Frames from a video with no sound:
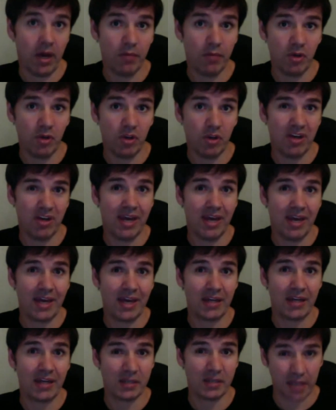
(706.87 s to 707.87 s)
you can now
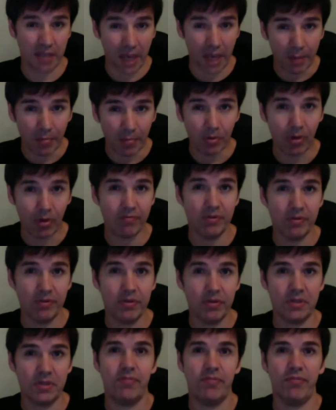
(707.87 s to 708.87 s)
get a sample of
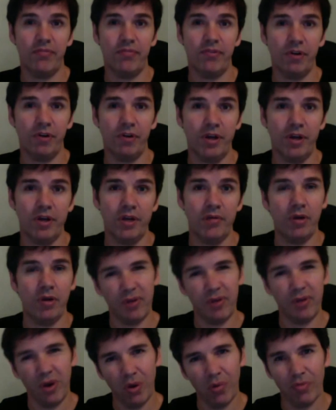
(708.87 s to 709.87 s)
this for free, not
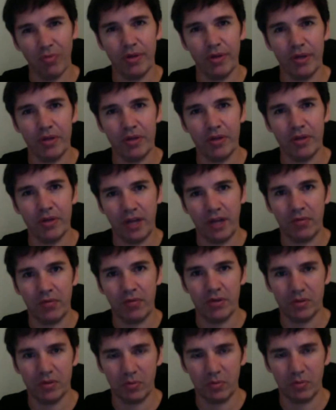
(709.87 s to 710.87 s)
the whole thing, in other
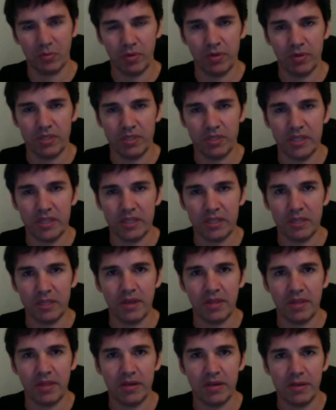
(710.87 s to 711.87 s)
words, where we're selling the
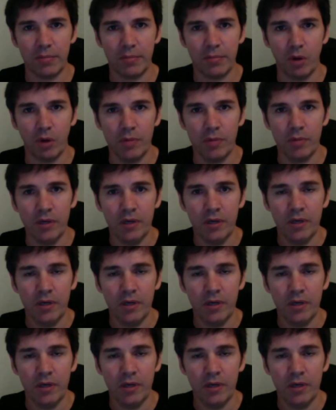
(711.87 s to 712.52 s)
method at the moment,